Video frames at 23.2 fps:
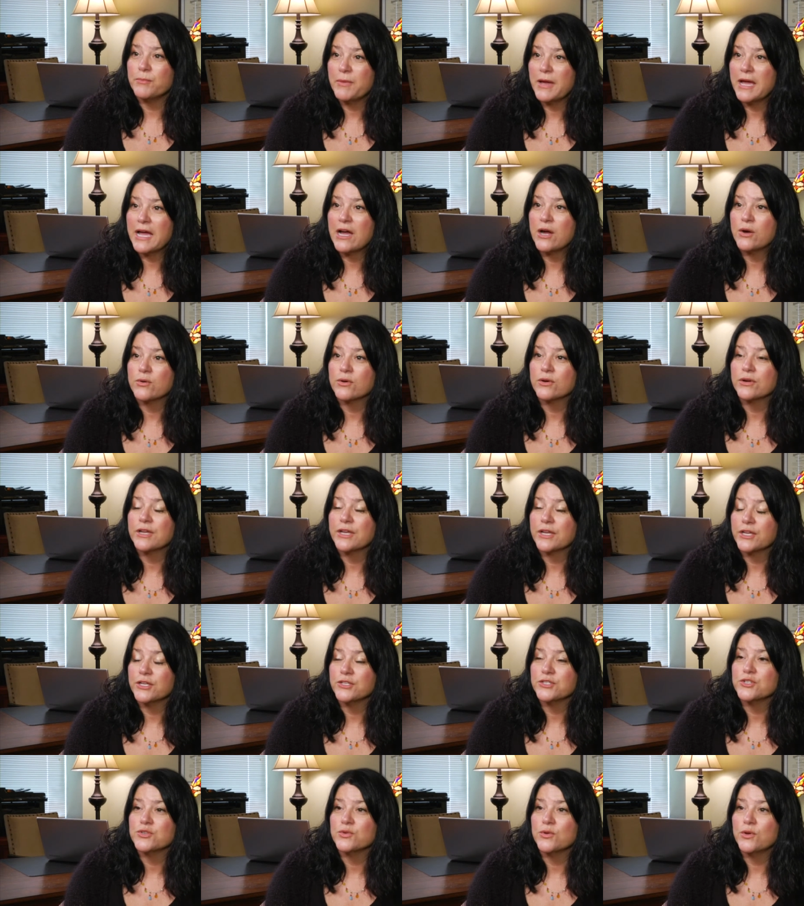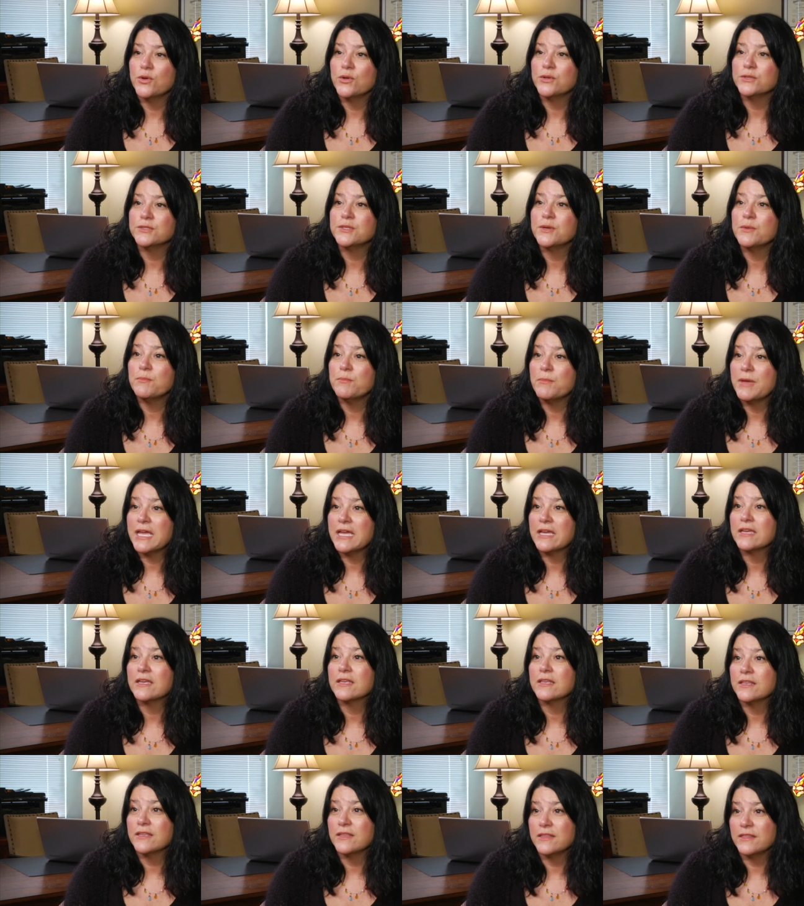the power and control to
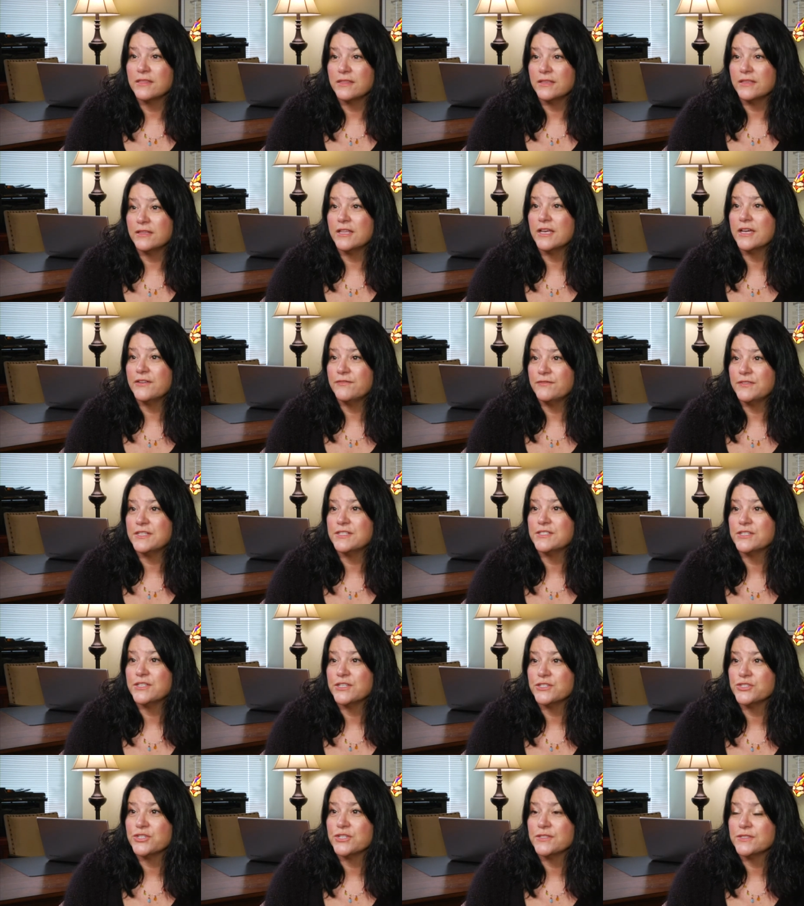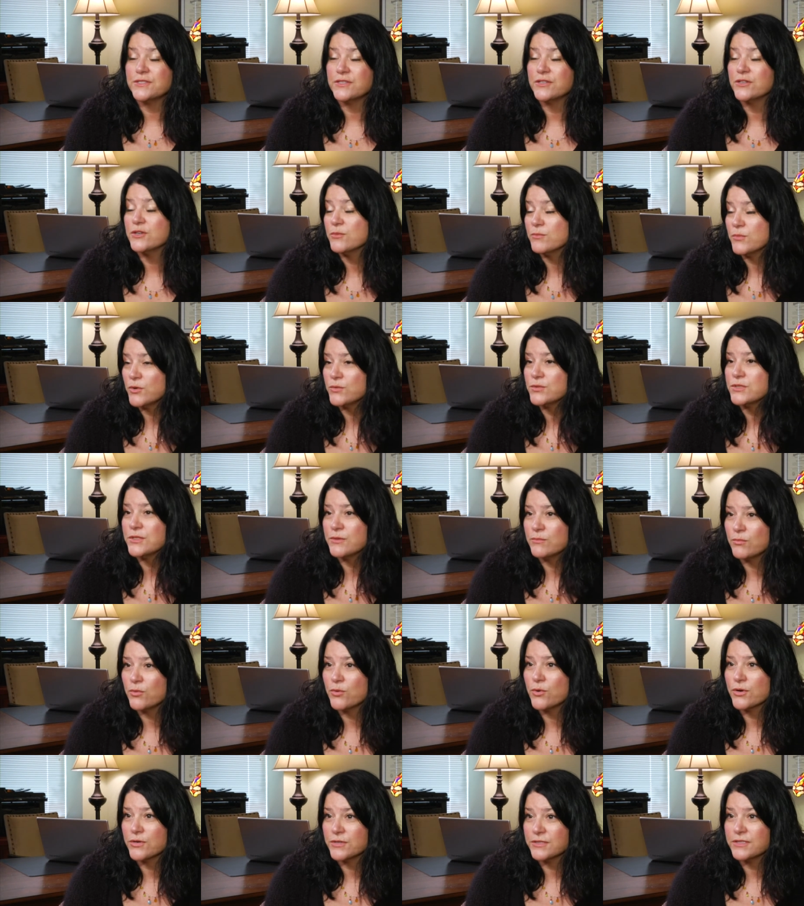make the life decisions that are most
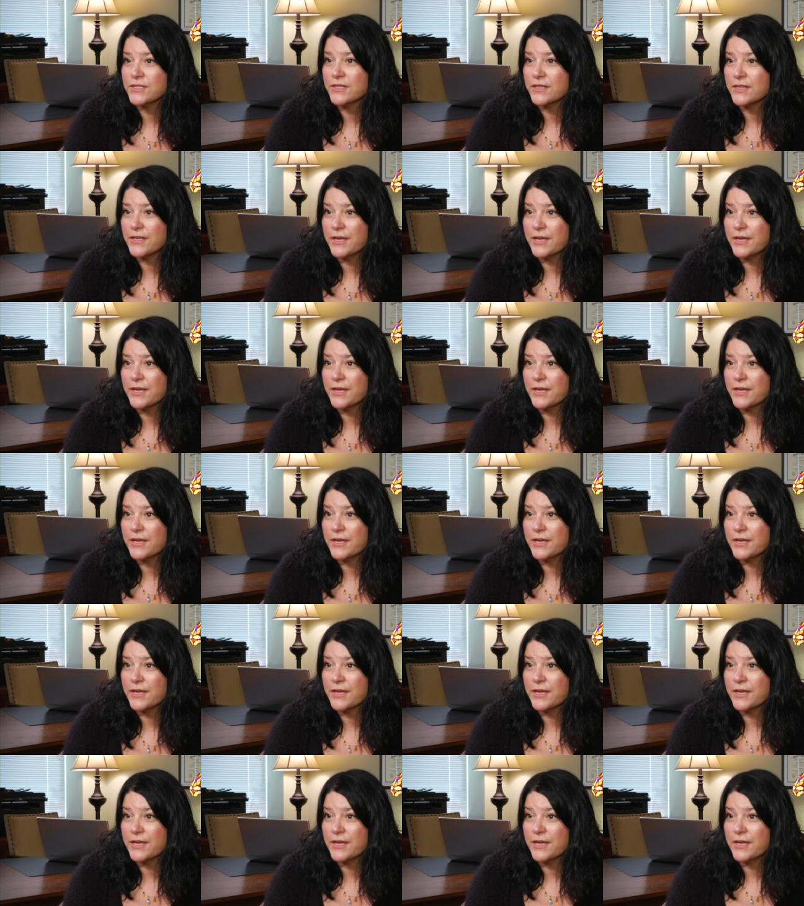important to